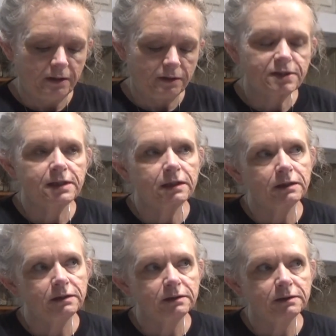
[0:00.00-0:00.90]

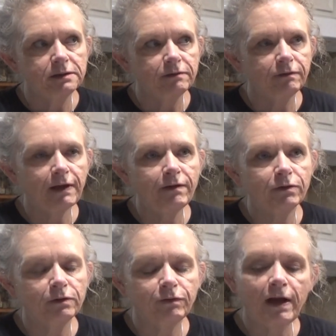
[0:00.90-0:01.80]
scented,
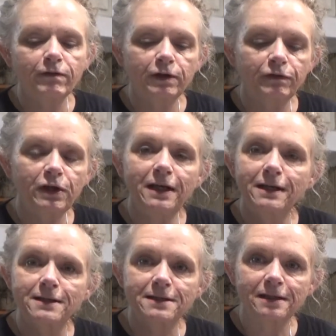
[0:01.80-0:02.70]
flavored, flavored if you
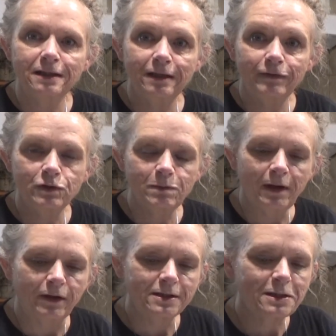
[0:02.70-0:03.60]
eat it, scented if you
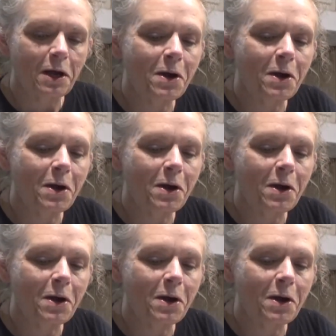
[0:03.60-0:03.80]
smell it. So